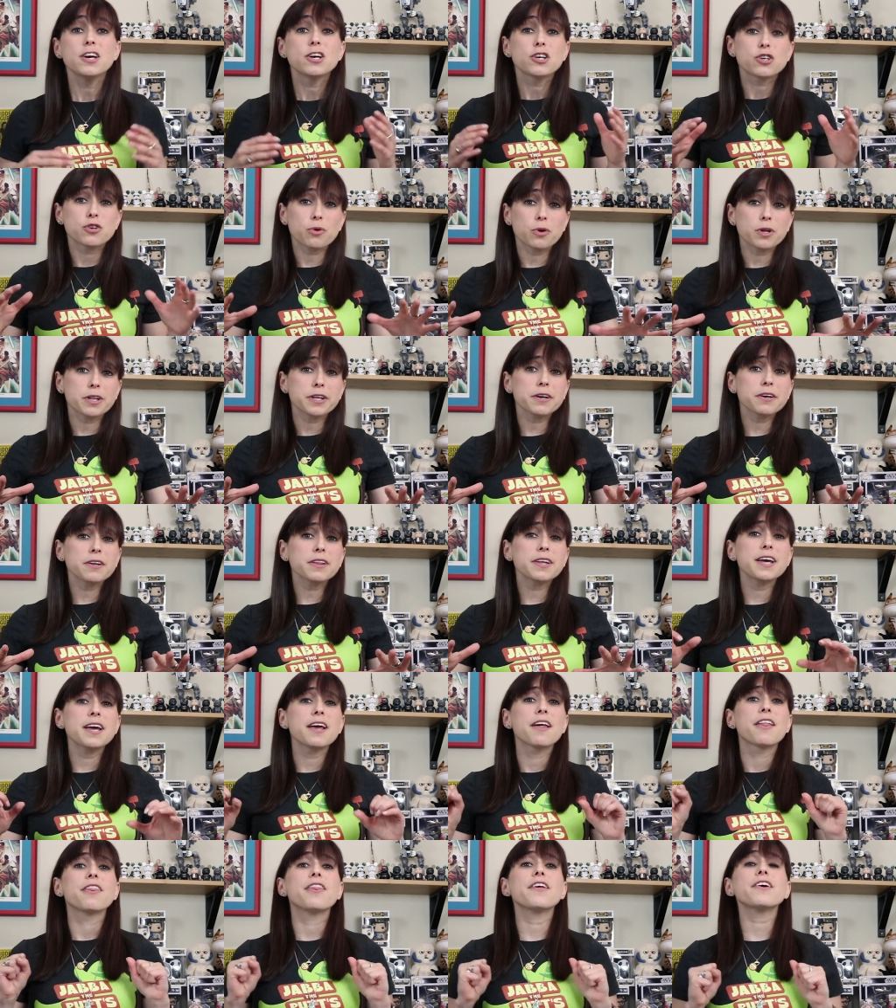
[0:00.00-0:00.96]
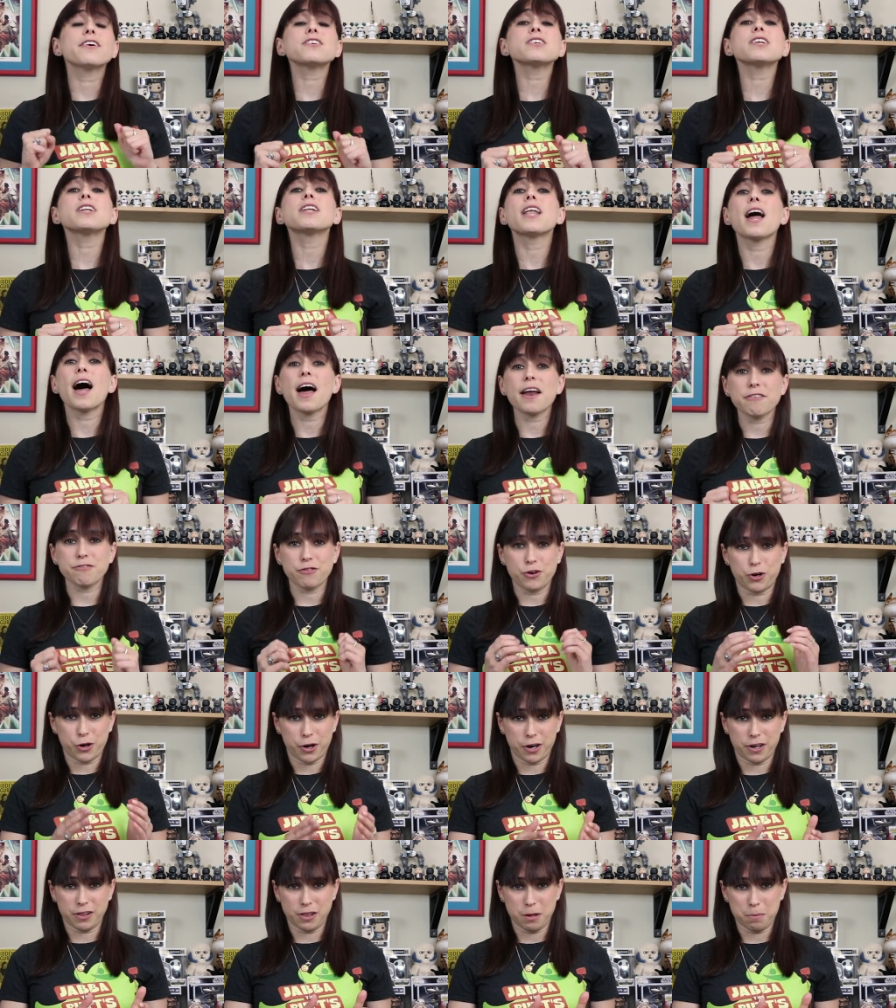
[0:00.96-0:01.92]
So clearly, there's a lot of
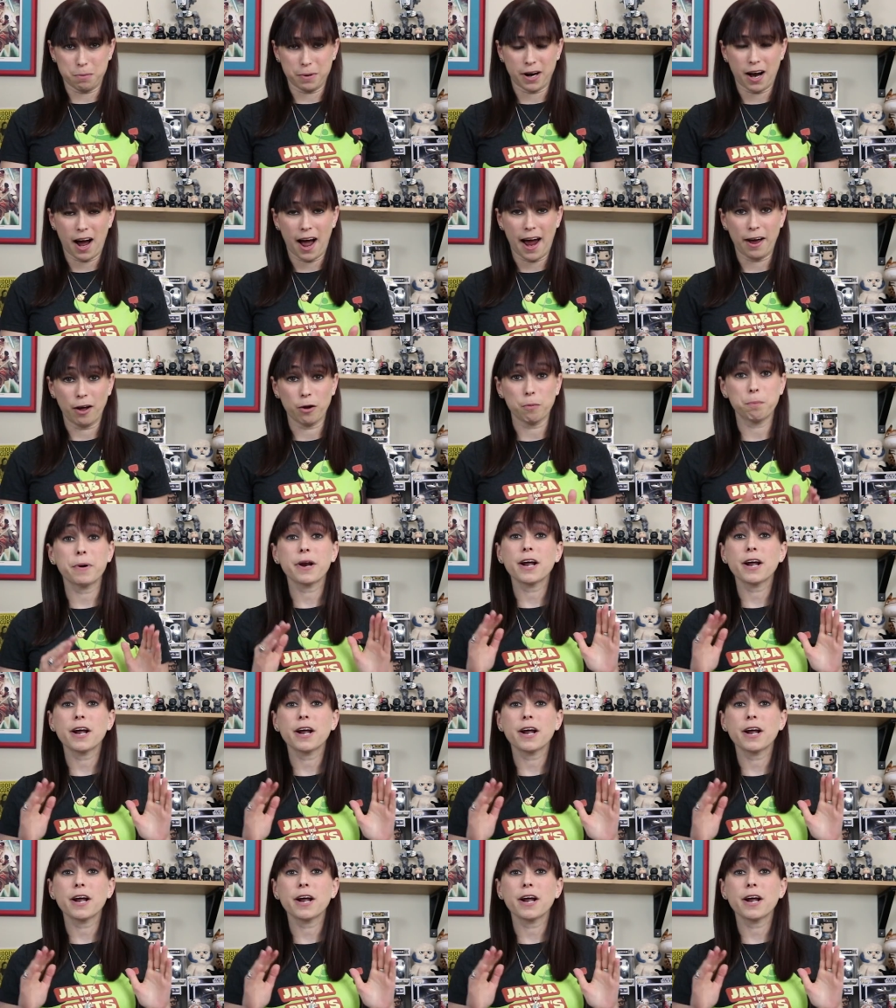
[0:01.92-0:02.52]
good in The Beguiled,